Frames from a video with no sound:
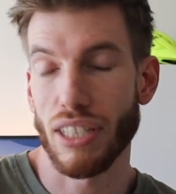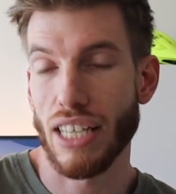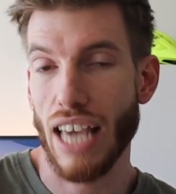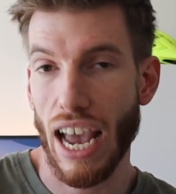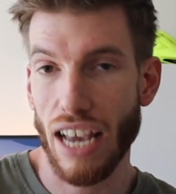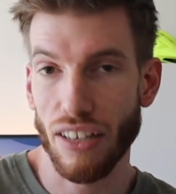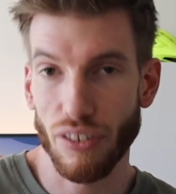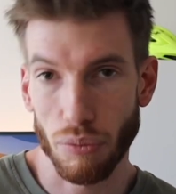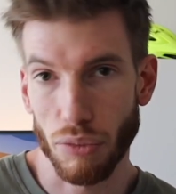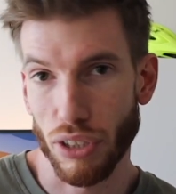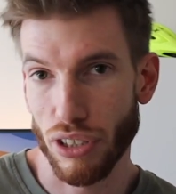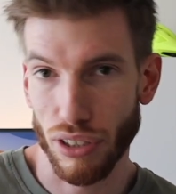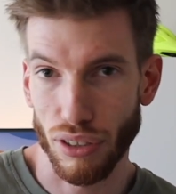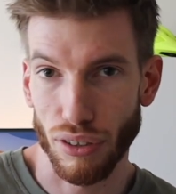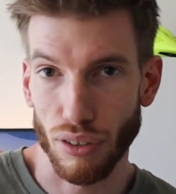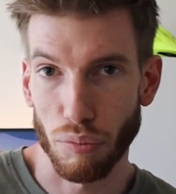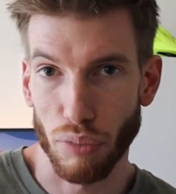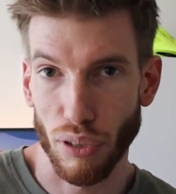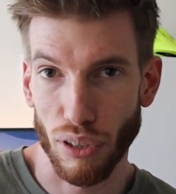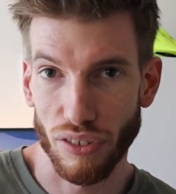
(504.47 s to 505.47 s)
The ACER
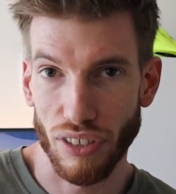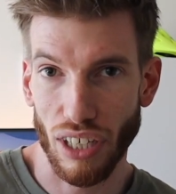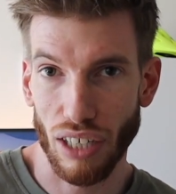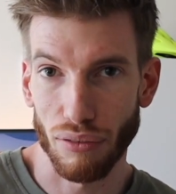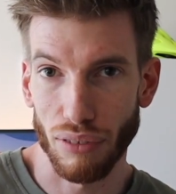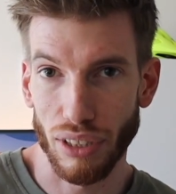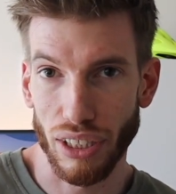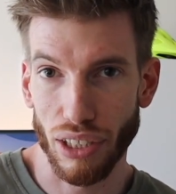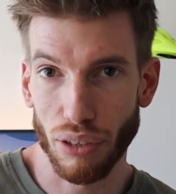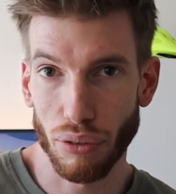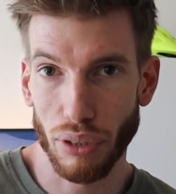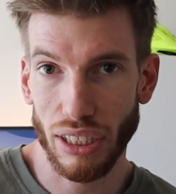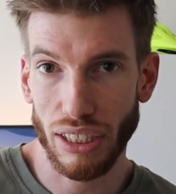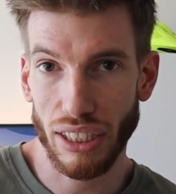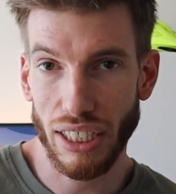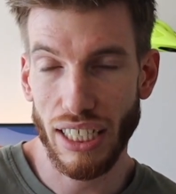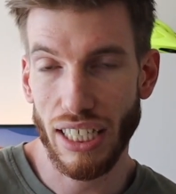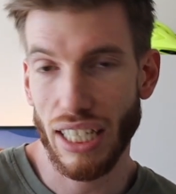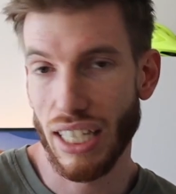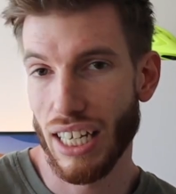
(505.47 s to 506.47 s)
material burns out really
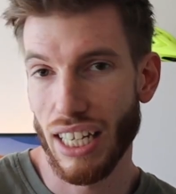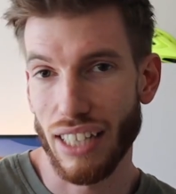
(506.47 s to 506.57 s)
quickly.